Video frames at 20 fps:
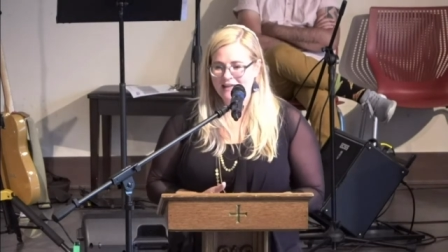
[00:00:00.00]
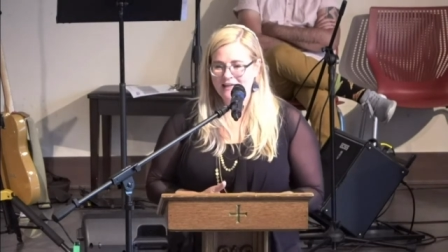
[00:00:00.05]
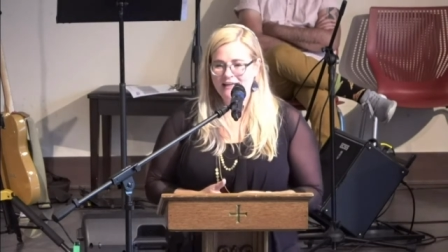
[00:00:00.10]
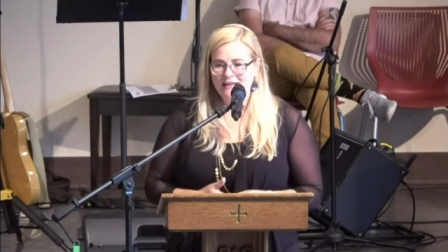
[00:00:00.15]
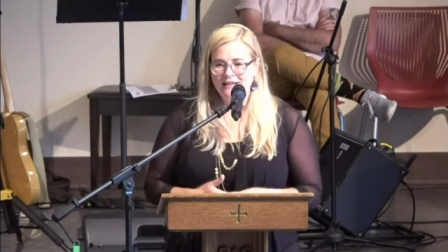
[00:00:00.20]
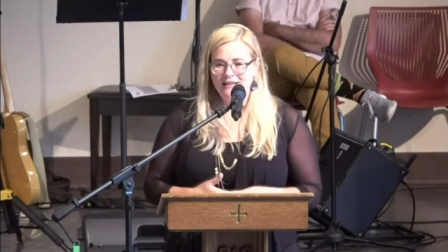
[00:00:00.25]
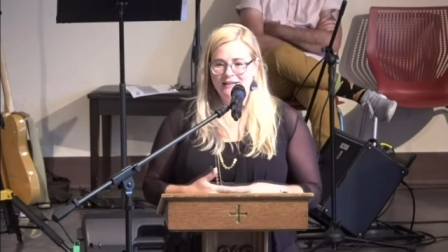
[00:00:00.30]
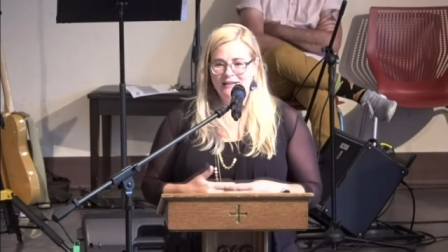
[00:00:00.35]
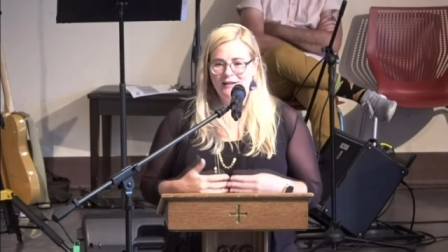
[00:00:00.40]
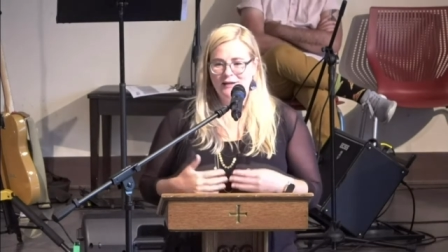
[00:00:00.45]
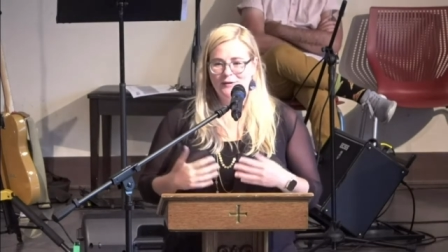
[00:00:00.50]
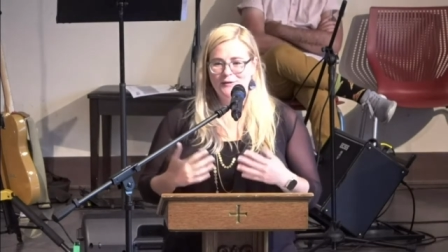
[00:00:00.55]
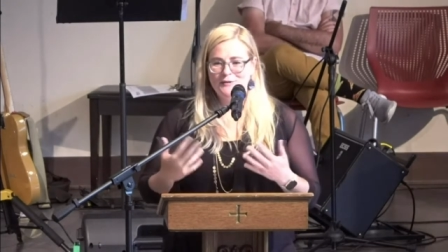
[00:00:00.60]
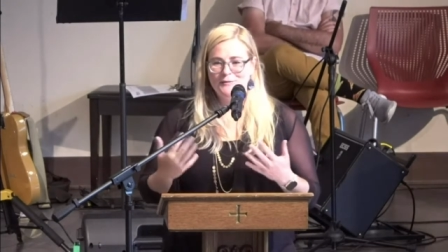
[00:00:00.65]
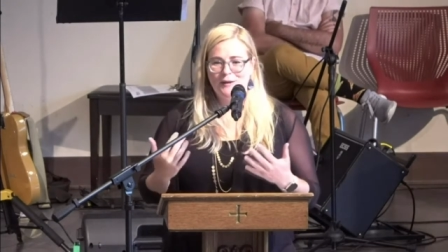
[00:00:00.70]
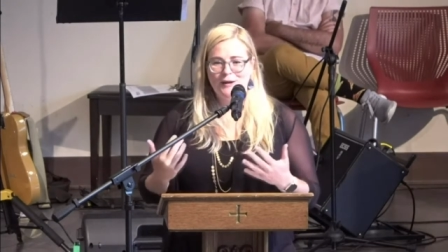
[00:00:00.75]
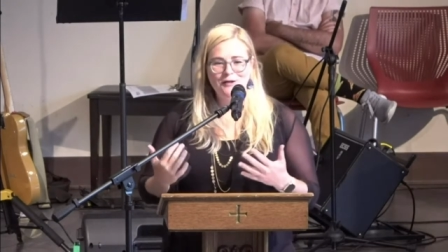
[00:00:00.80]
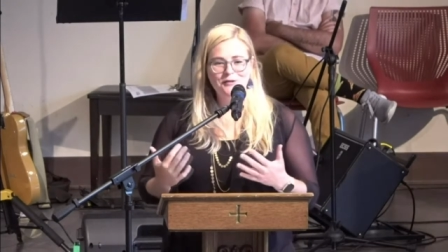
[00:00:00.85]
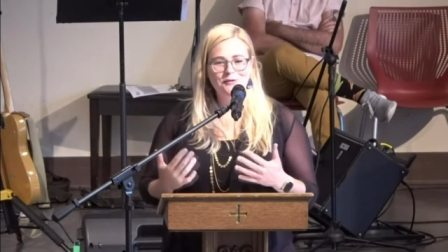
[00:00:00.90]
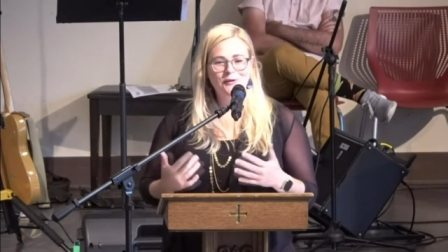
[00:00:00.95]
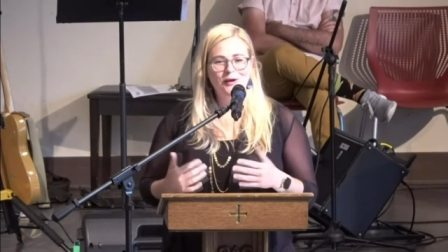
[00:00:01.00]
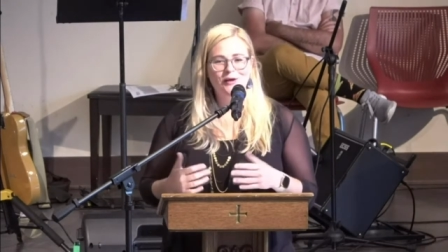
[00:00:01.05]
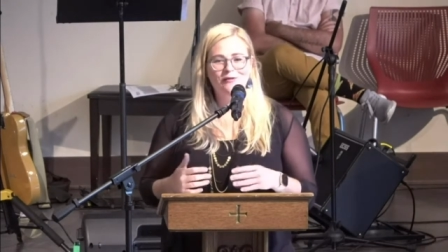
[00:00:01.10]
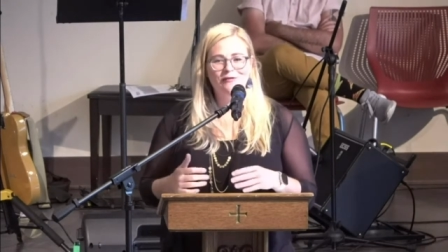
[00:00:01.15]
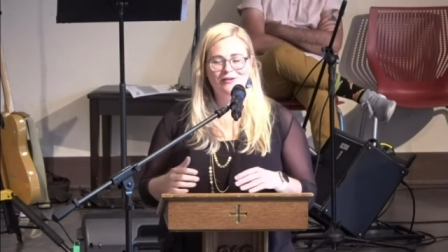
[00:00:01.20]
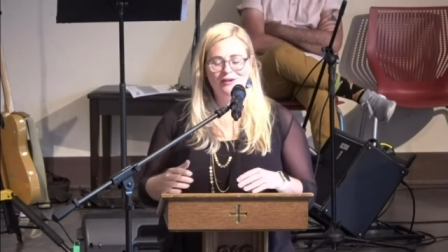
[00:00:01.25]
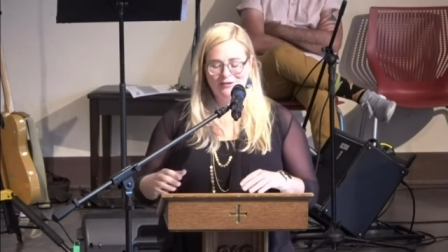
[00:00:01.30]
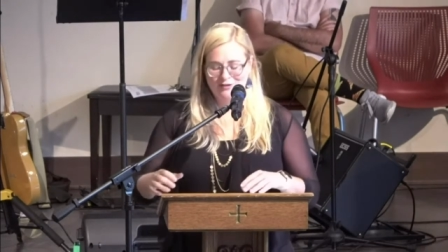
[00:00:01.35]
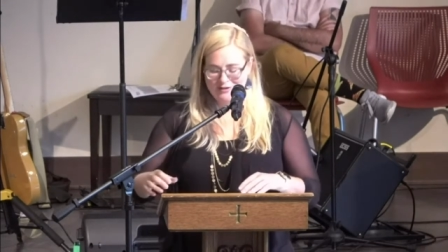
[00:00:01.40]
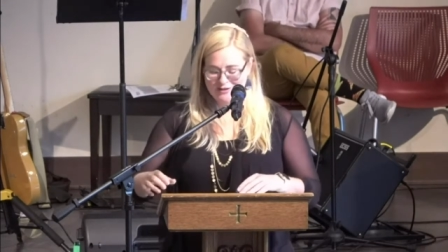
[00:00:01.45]
it was about
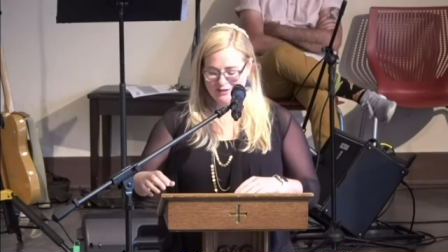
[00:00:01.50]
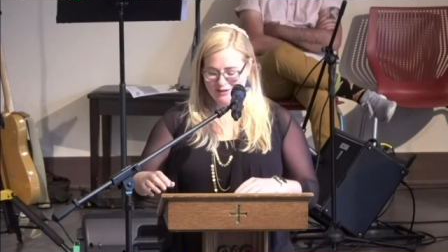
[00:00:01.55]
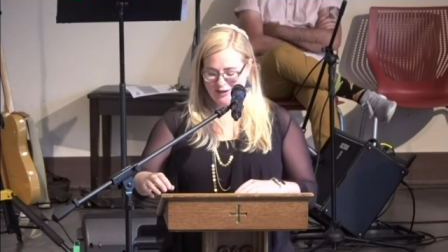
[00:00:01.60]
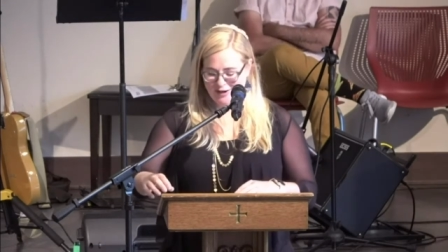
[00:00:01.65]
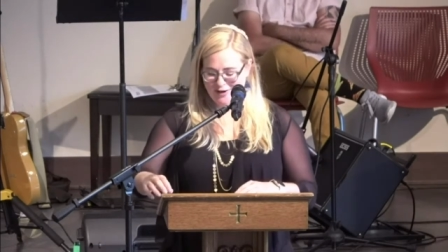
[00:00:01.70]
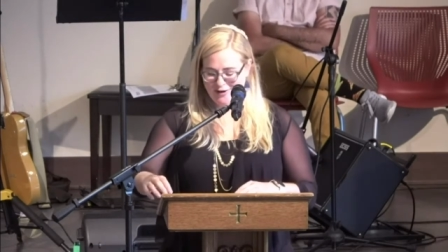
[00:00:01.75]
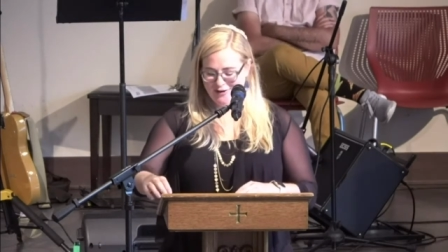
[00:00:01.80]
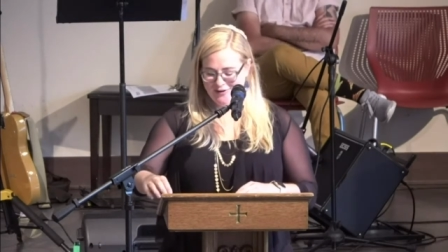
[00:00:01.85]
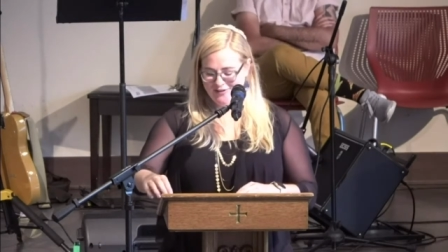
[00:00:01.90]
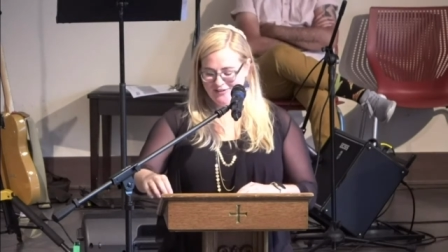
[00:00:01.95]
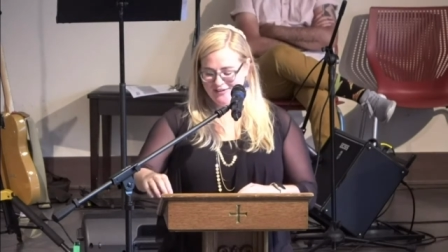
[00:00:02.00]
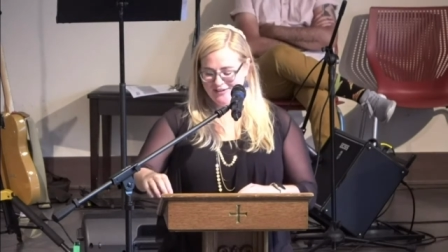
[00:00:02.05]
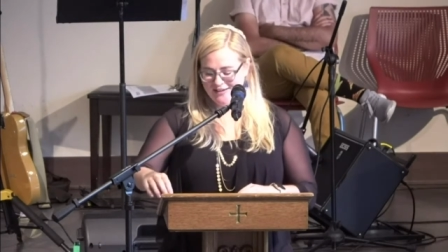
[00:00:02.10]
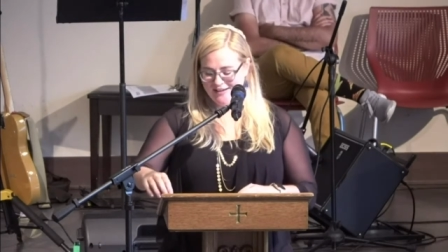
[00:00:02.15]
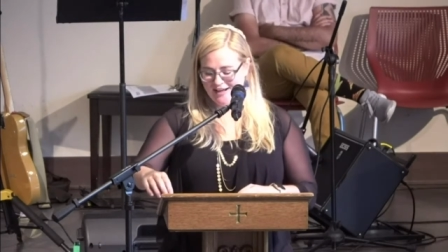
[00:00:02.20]
12 years ago,